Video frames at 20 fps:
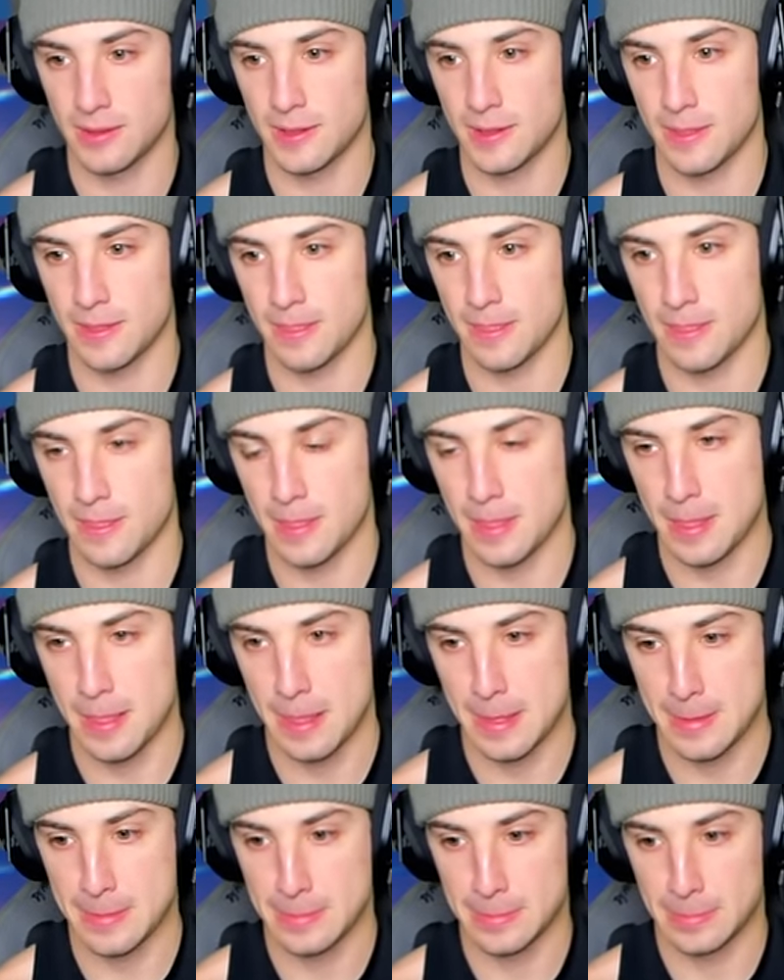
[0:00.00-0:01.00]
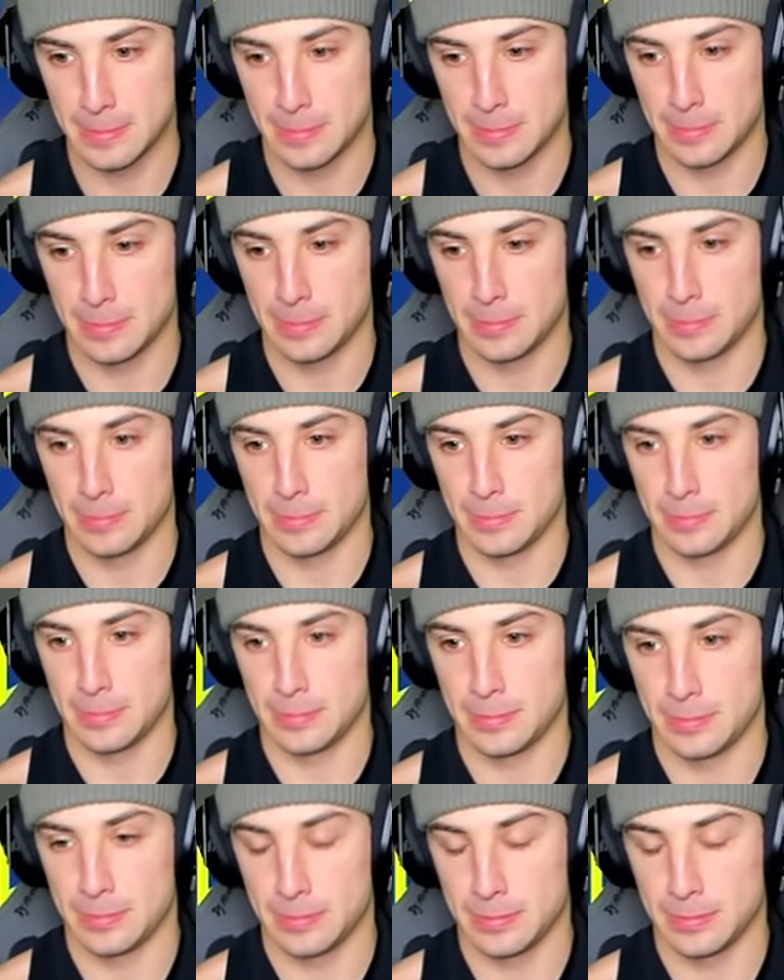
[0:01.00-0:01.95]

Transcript: (no one is talking)